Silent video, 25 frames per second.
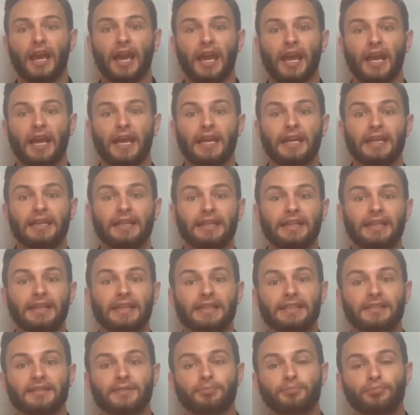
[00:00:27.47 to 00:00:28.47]
and
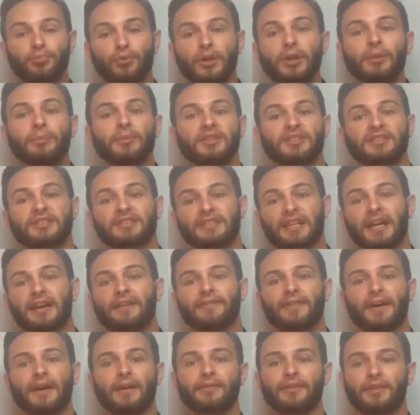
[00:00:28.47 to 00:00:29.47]
it's pretty much the
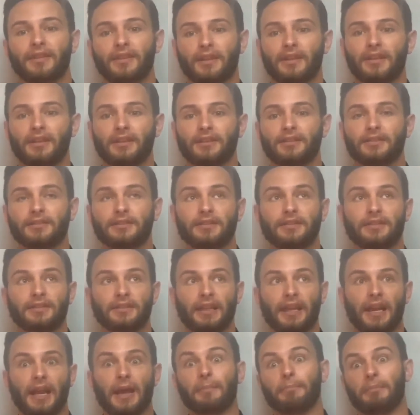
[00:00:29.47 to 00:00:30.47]
top 5 things
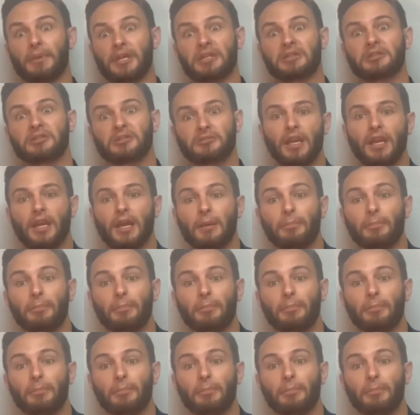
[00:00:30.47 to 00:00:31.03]
that I miss.